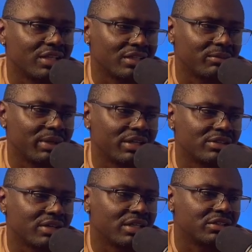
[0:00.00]
Look at Baker
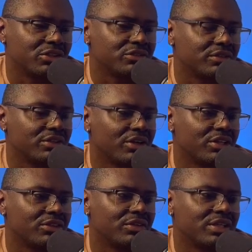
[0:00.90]
right here, goes for
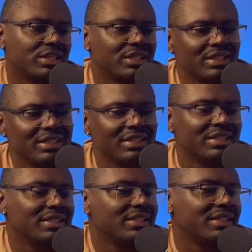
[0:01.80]
33.
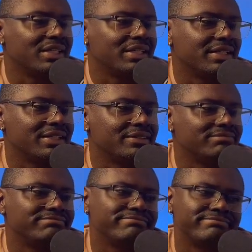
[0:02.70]

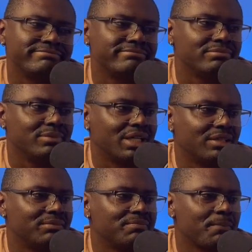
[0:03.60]
But
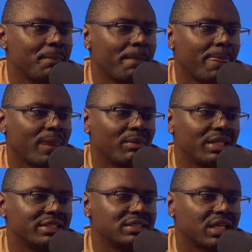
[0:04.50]
I made
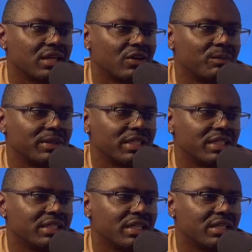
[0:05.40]
the stand on Malik
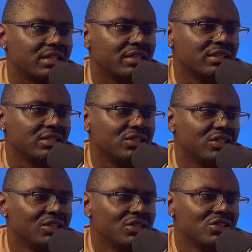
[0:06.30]
there.
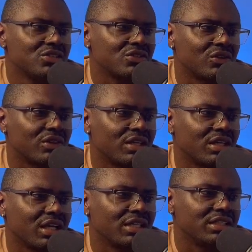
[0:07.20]
So then
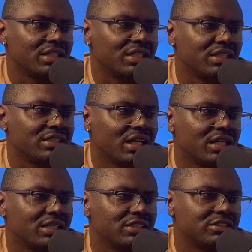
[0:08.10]
I did need a tight
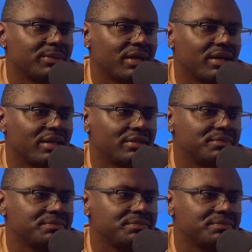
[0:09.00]
end spot.